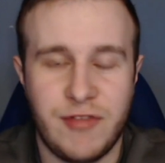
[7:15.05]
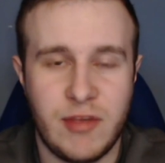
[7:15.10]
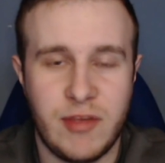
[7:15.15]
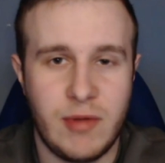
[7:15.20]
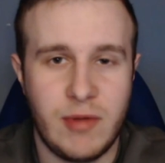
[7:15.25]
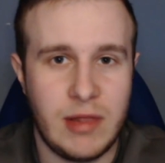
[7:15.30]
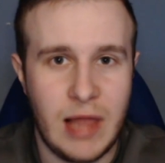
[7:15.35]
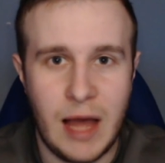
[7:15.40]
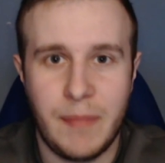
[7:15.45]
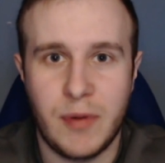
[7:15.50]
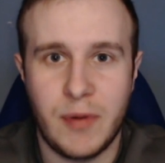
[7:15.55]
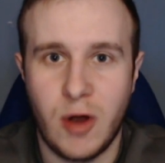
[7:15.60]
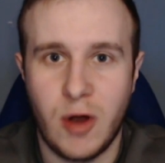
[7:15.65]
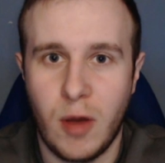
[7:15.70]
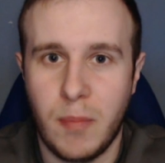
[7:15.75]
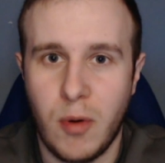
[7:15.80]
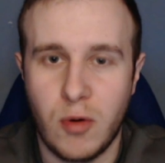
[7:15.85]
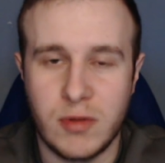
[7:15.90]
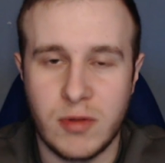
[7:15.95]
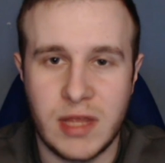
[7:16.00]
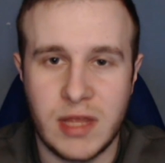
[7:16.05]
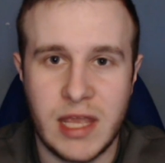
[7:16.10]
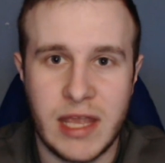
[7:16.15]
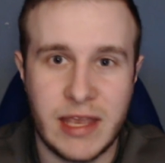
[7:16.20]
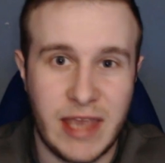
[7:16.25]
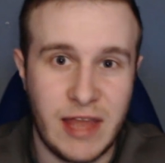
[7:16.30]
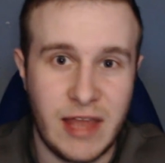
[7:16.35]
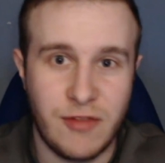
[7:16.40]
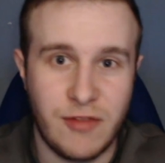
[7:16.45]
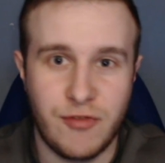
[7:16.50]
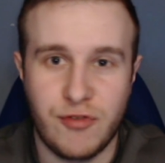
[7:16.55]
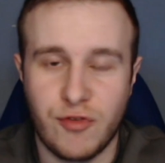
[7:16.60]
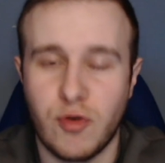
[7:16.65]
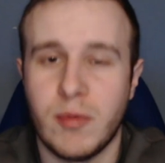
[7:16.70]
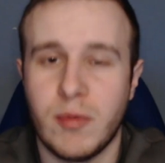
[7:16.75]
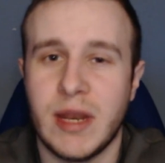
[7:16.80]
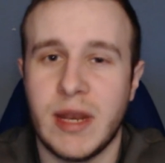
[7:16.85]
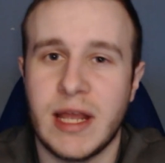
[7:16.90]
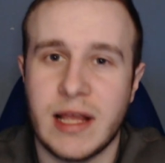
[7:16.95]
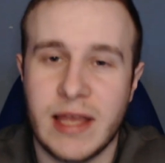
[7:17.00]
they were lapping up all day, getting so
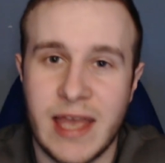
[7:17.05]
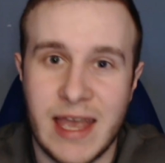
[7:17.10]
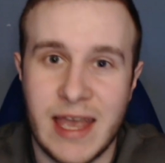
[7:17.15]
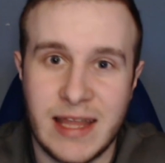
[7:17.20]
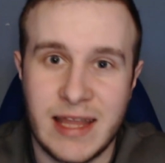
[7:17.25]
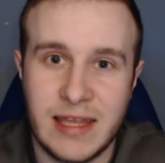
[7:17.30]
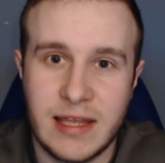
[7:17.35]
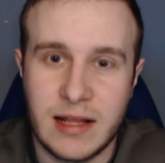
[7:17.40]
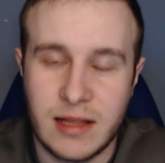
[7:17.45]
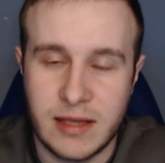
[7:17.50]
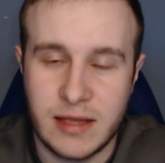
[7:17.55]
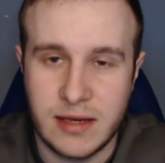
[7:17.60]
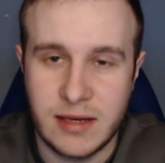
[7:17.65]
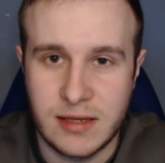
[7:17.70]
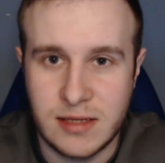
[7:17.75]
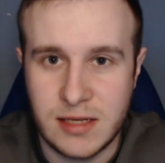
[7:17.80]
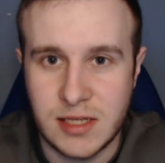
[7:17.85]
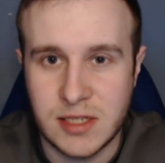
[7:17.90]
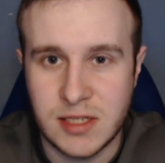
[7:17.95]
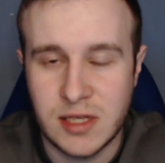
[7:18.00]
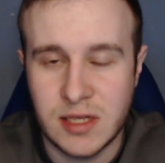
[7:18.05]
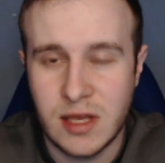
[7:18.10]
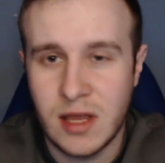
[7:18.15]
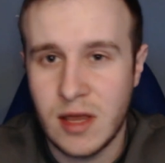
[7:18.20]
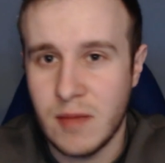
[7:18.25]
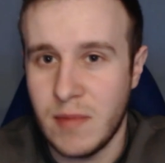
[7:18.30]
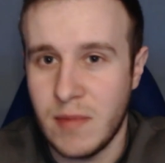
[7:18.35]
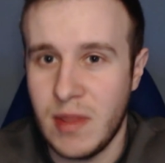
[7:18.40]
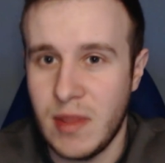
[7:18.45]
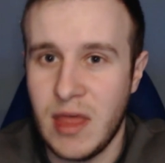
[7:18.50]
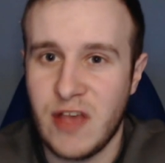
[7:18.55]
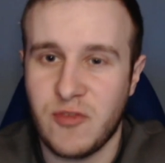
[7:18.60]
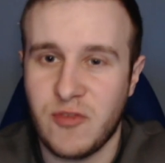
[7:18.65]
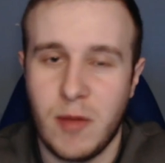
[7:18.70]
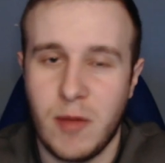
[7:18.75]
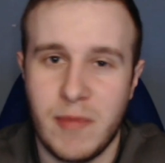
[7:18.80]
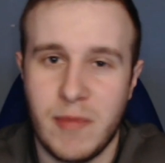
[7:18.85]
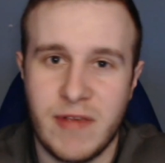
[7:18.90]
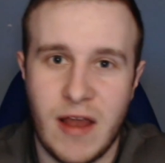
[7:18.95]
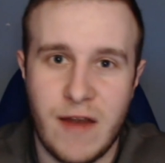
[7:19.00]
many headed clearances. But this
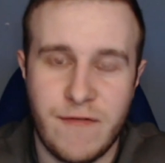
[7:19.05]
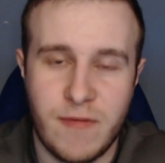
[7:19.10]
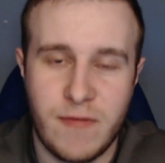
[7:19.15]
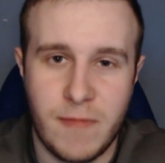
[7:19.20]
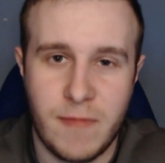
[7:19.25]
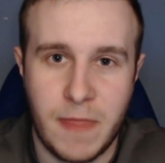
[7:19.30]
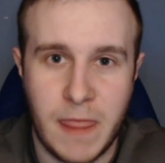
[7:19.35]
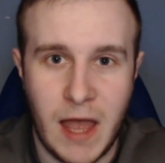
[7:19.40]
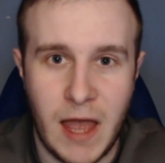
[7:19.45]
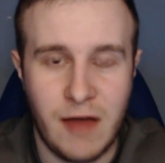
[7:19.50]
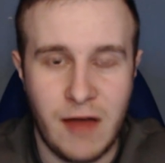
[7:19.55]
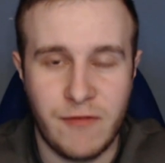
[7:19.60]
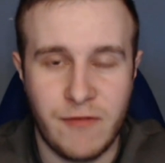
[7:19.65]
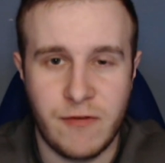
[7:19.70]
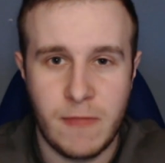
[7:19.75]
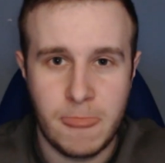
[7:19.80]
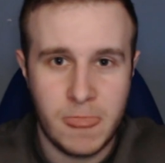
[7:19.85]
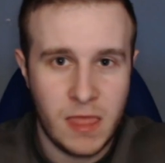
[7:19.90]
one was in from Tav.